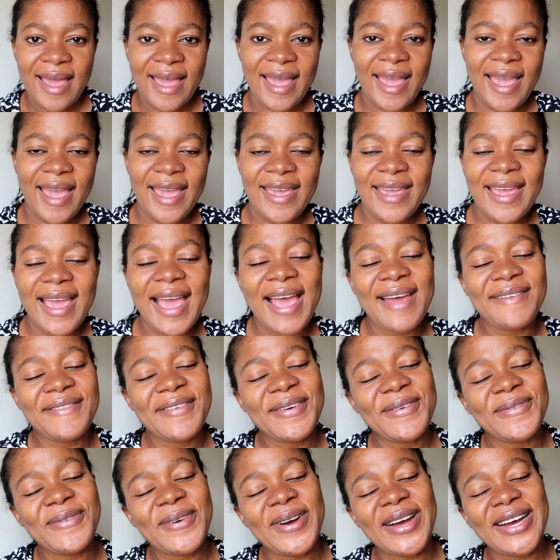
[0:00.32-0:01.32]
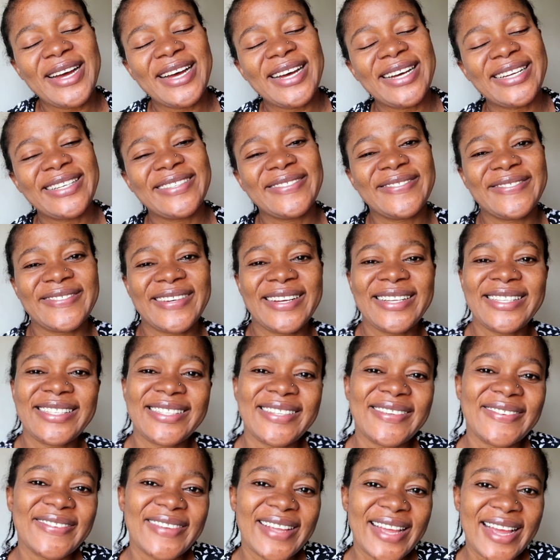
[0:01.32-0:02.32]
hey everyone
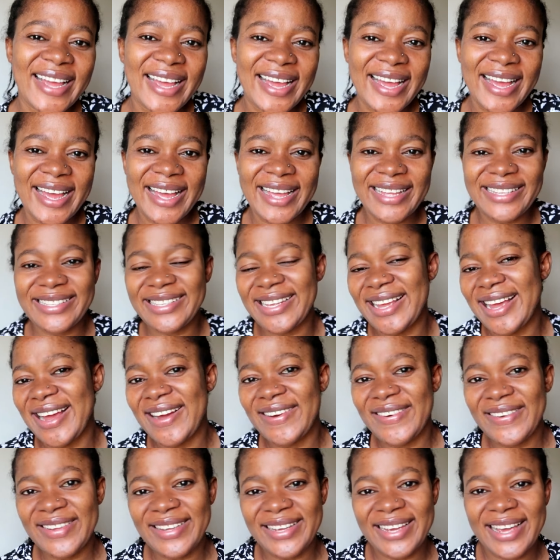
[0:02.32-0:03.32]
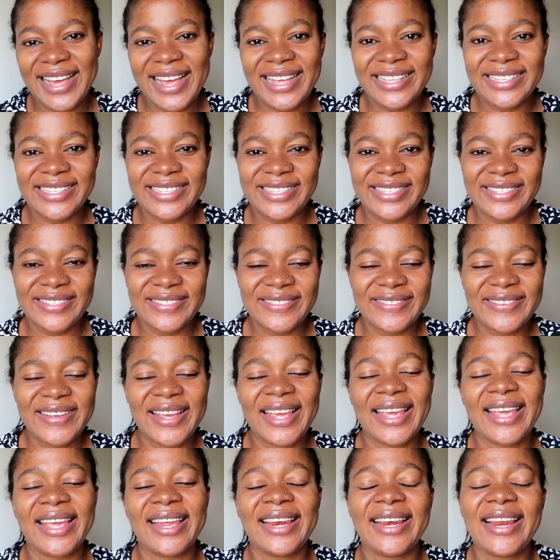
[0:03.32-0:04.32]
what's up guys how are you guys
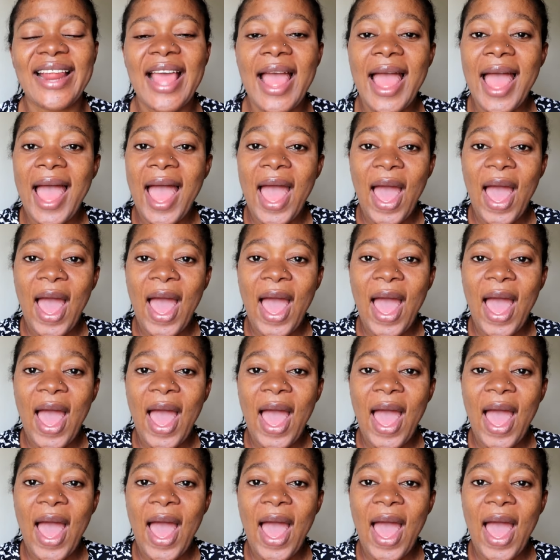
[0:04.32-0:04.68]
doing